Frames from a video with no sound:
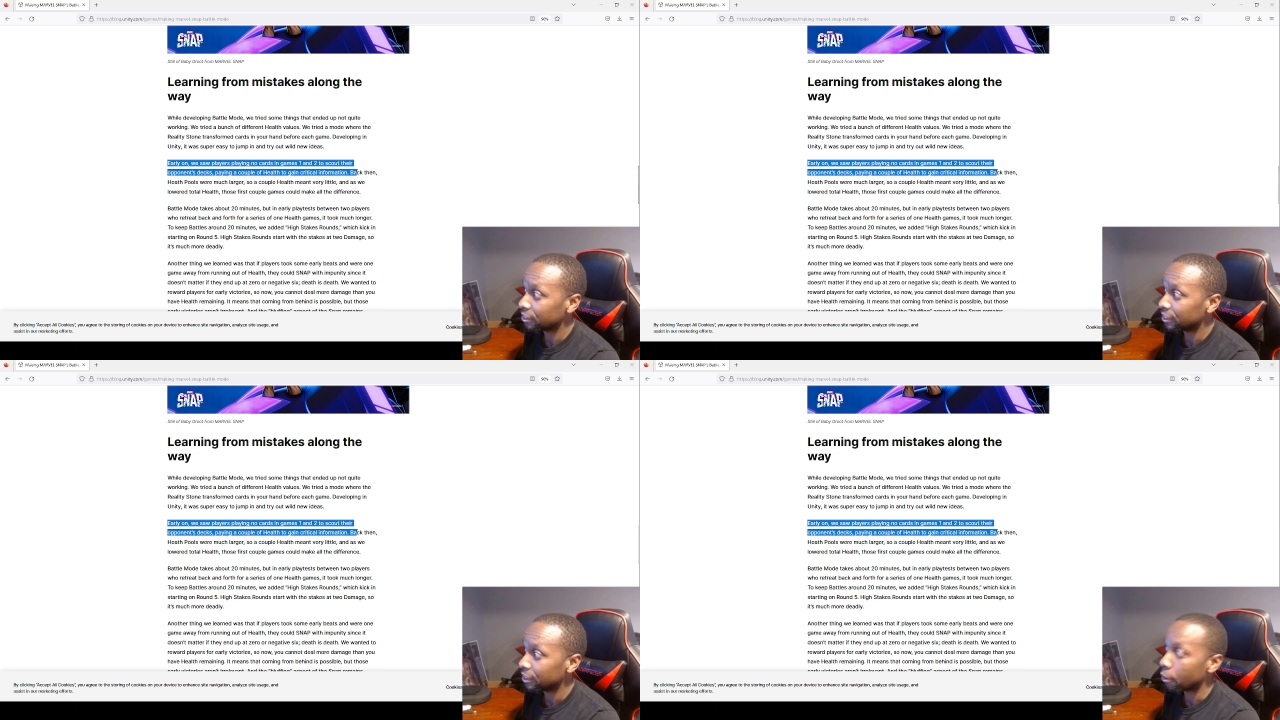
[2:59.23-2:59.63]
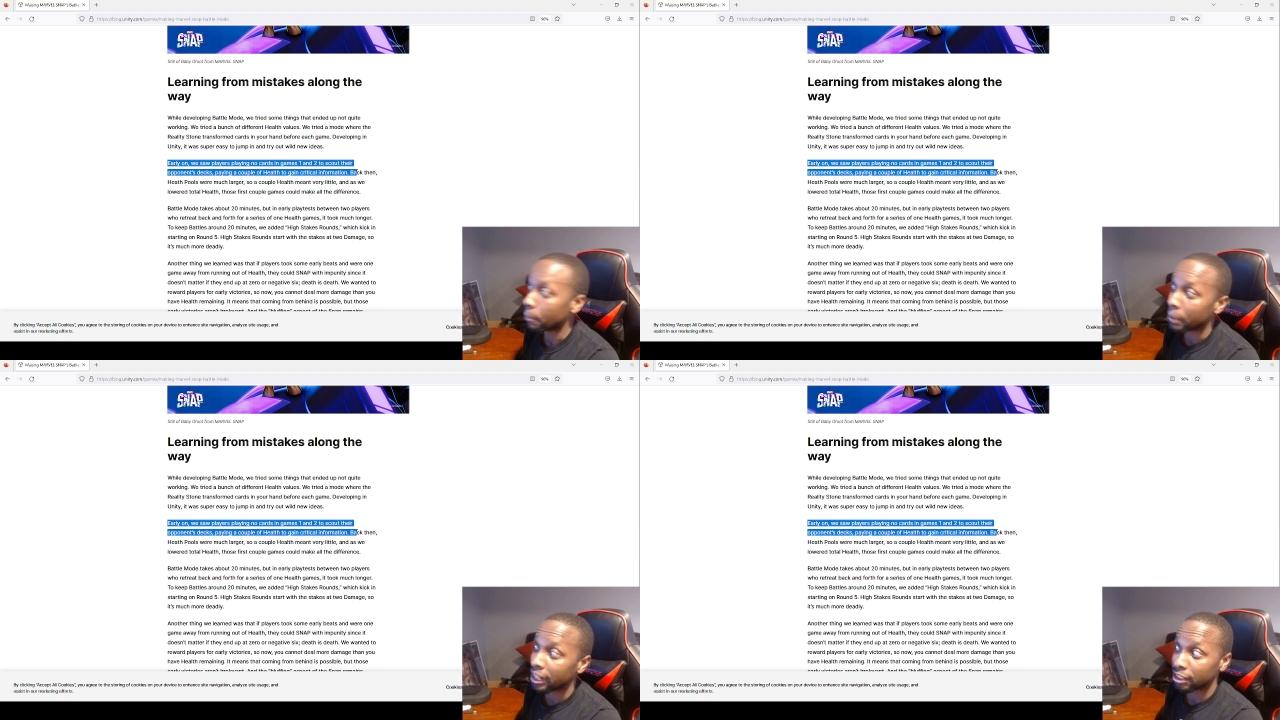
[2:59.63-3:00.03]

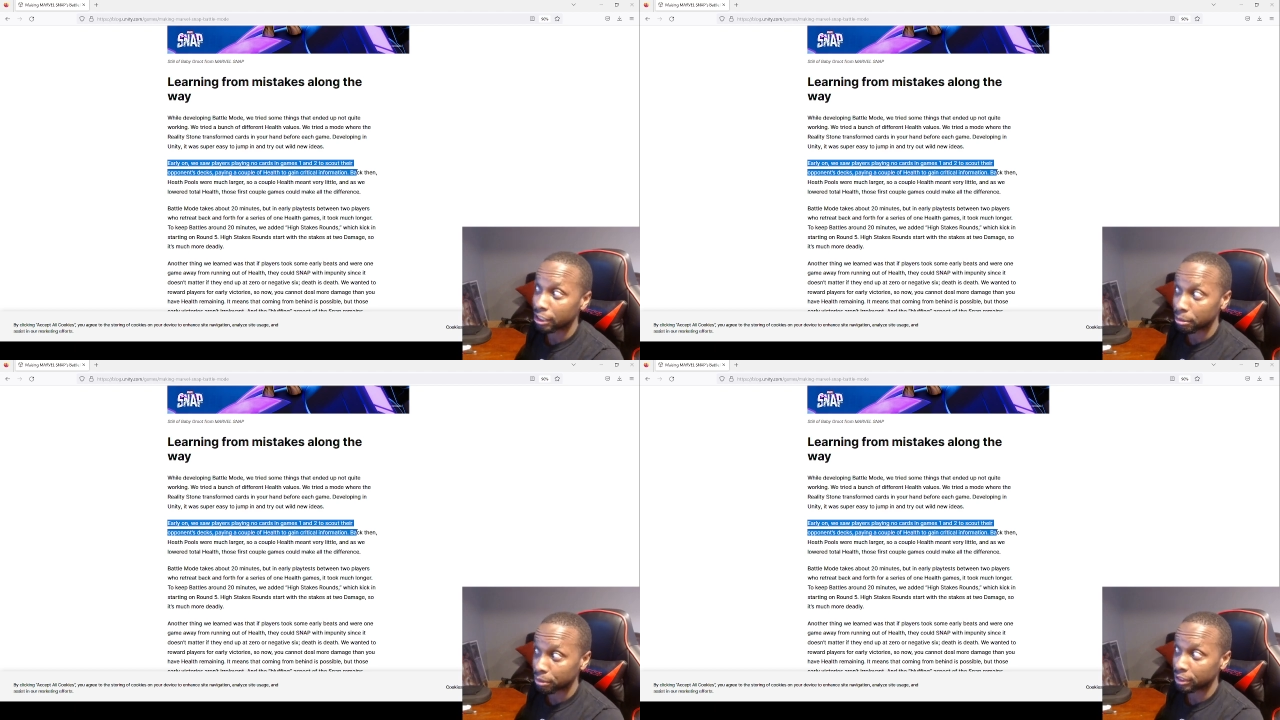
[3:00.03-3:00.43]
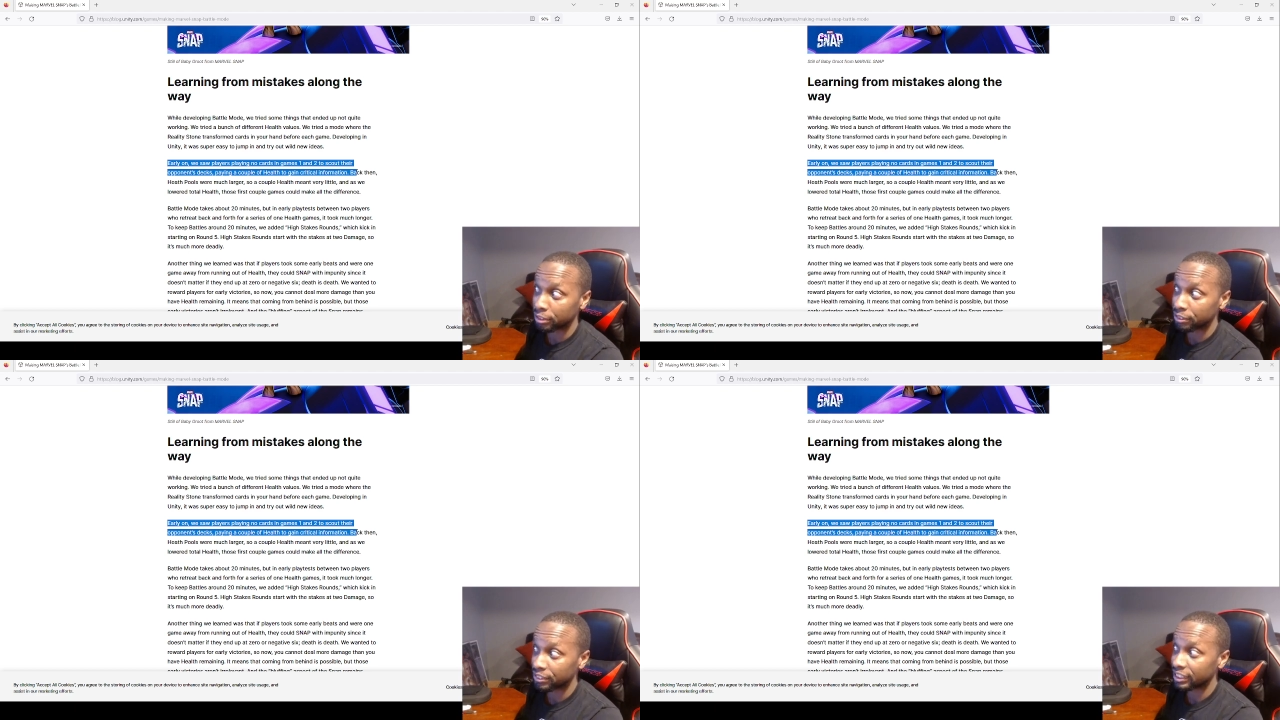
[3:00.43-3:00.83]

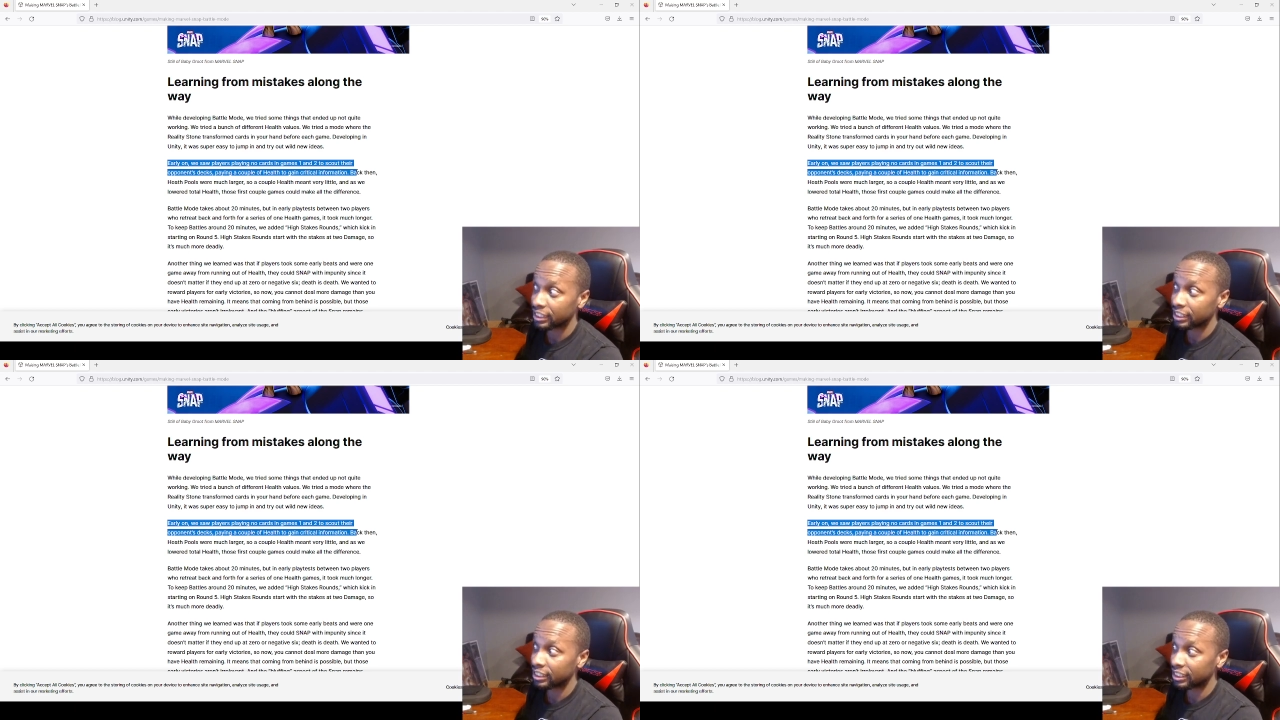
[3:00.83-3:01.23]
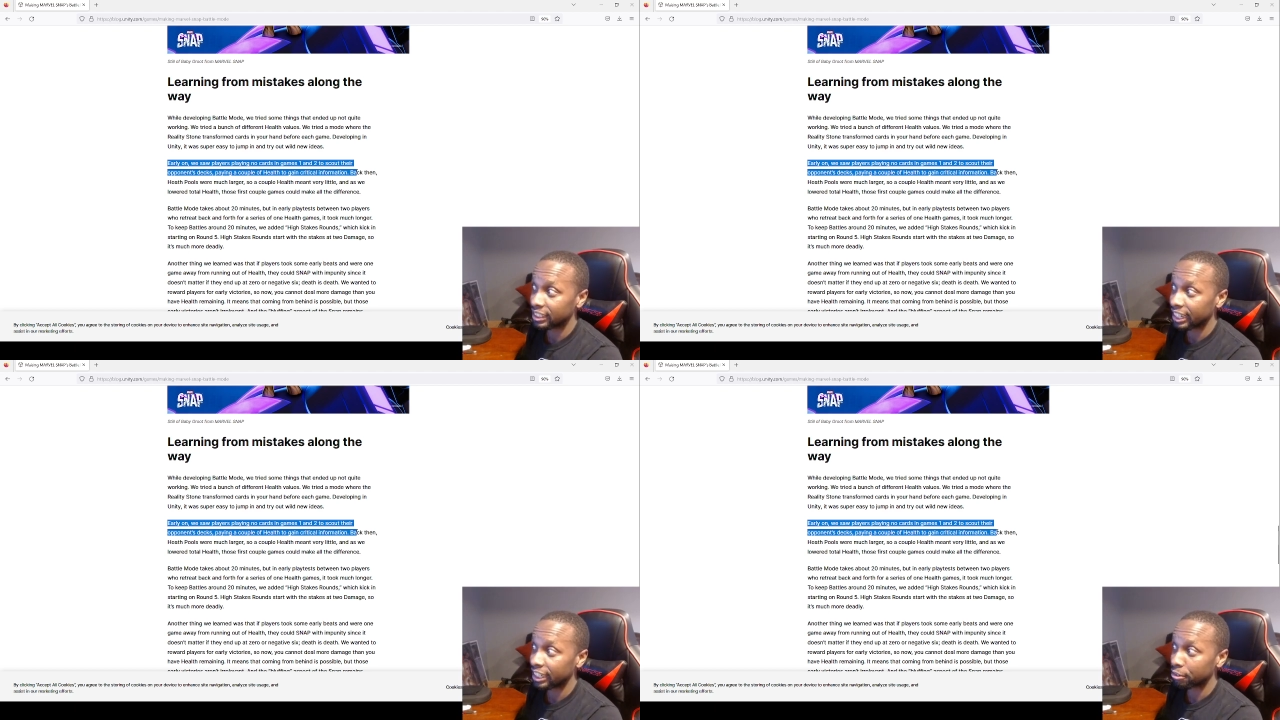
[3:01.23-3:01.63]
to
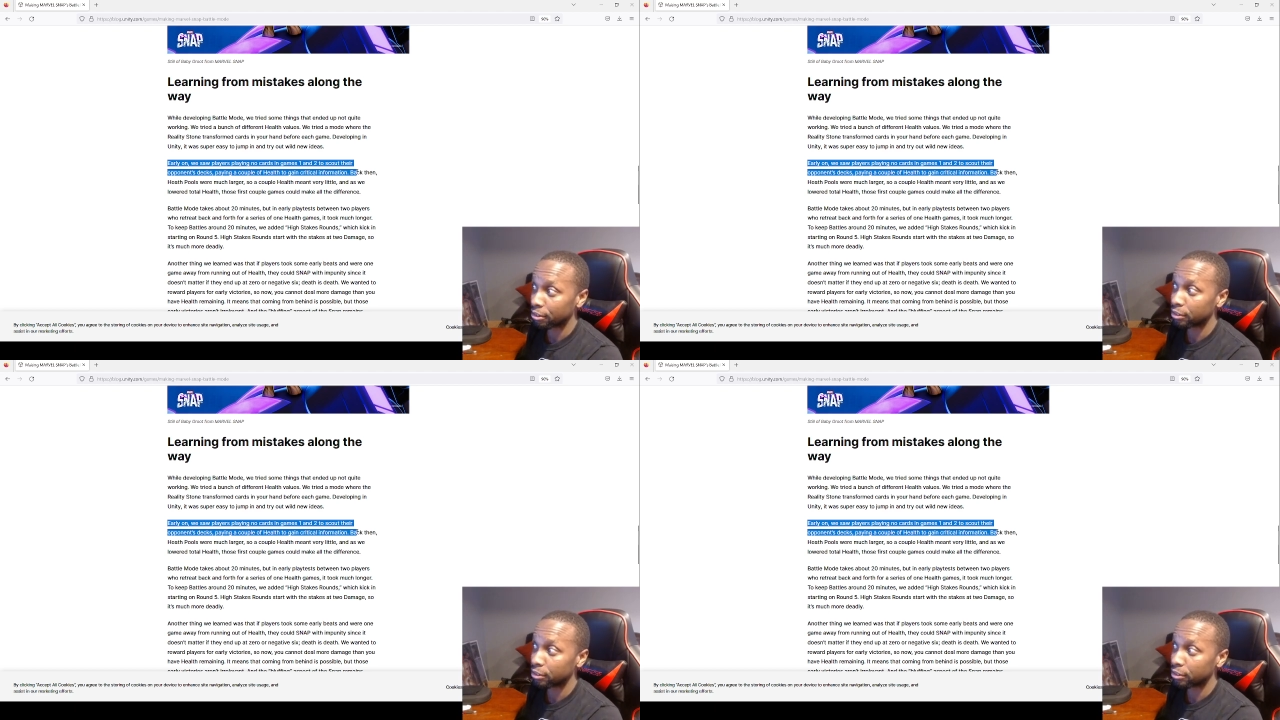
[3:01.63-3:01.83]
gain critical